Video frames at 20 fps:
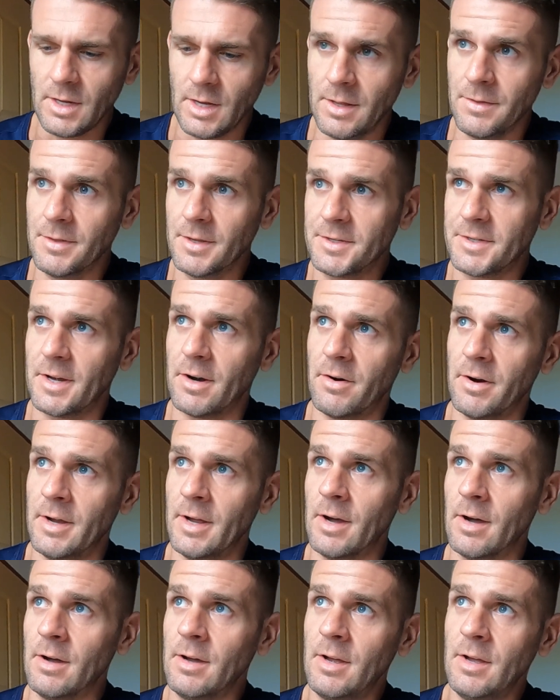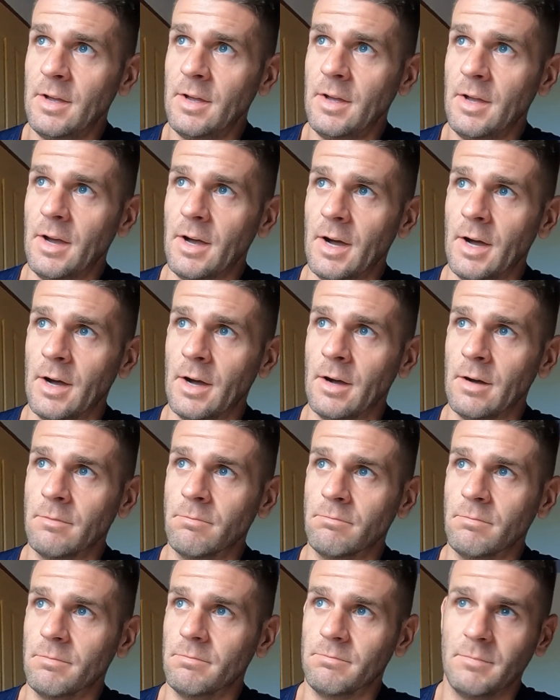in this area
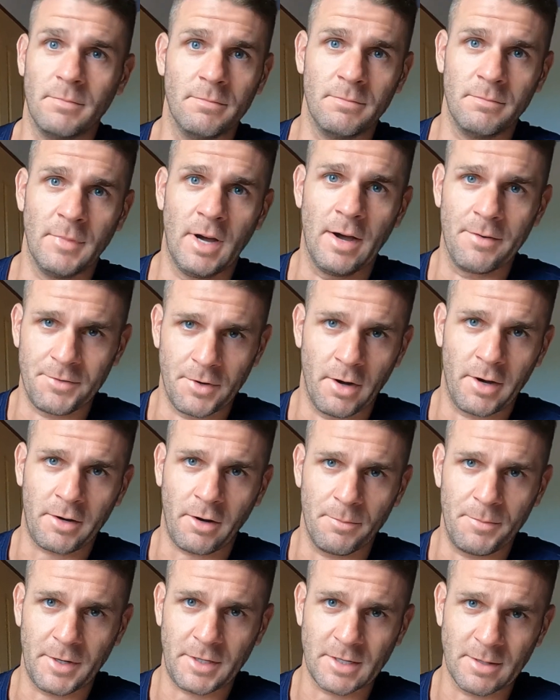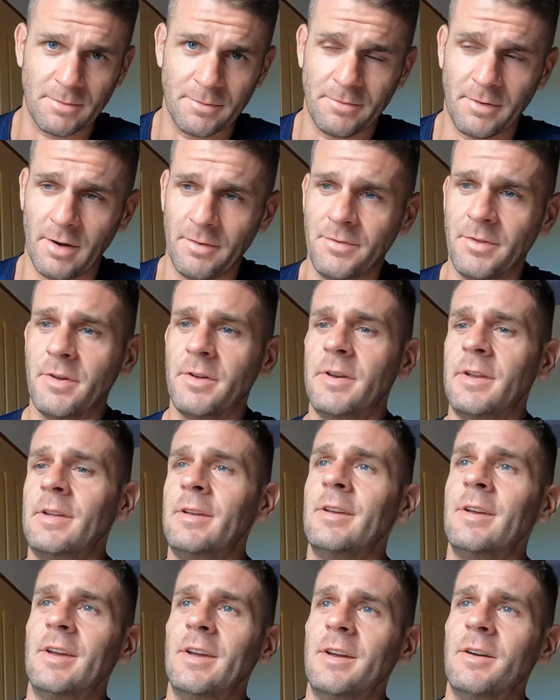after I got picked up at
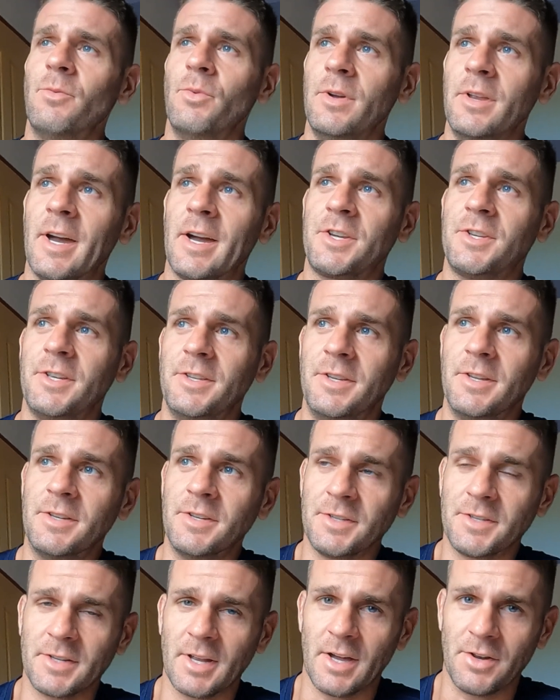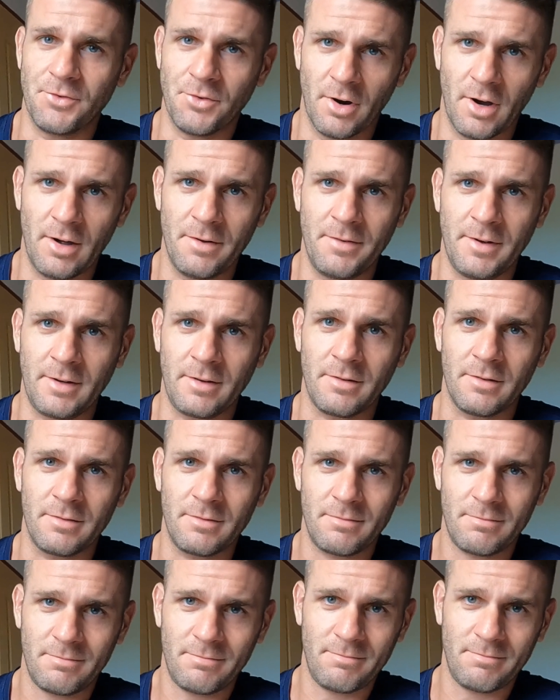5:30. We actually didn't start driving
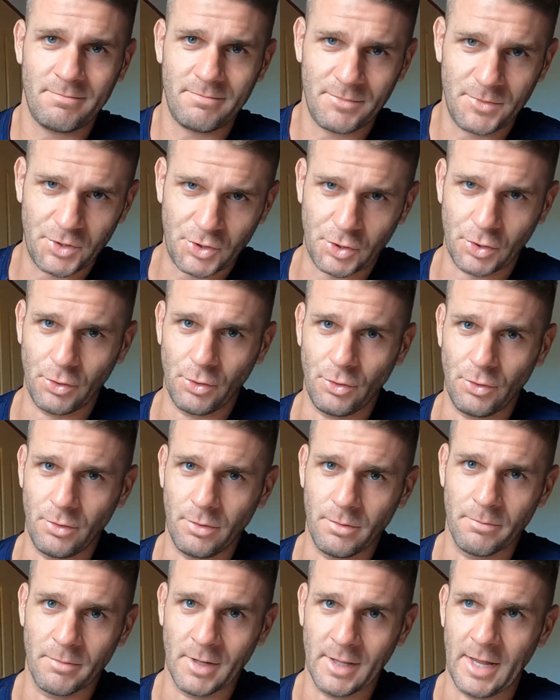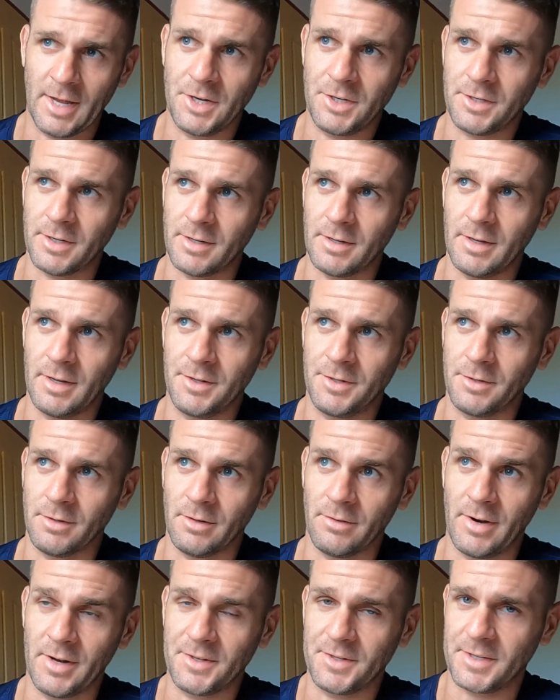to Malaysia
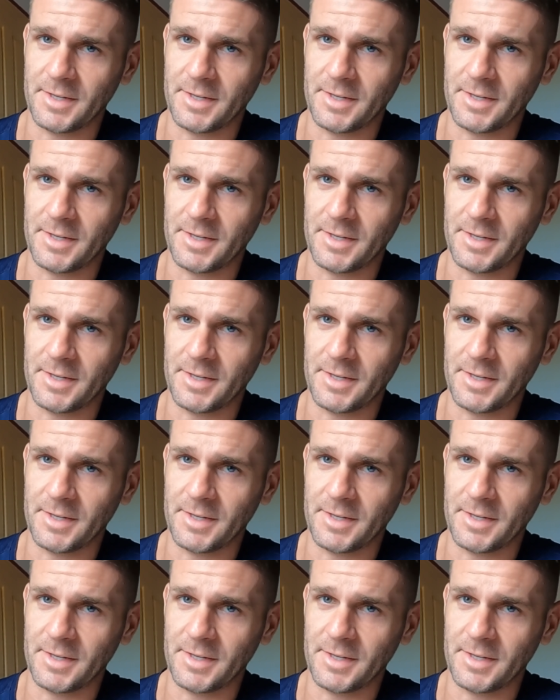until around